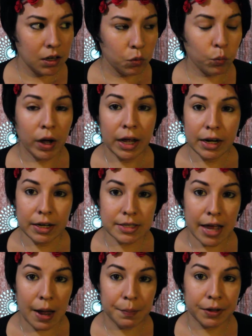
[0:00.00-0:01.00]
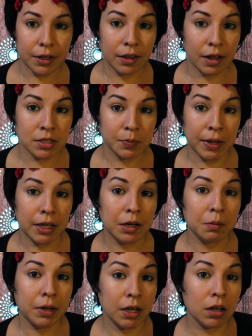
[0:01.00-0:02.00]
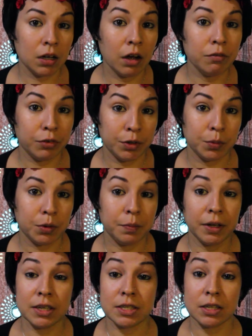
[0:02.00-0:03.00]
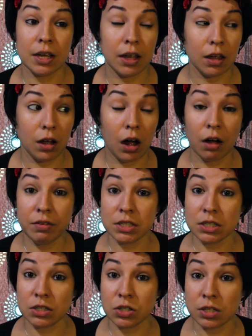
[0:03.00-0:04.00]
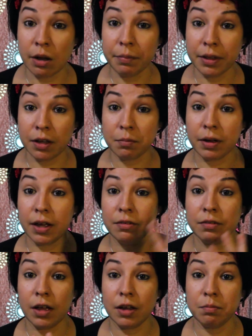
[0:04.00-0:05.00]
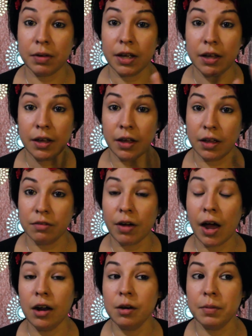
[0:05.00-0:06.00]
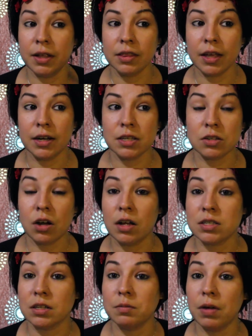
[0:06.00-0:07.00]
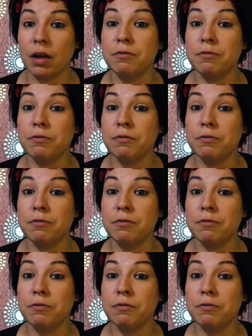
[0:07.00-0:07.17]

what is happening that's making me uncomfortable because obviously there's something in my in my environment that is causing a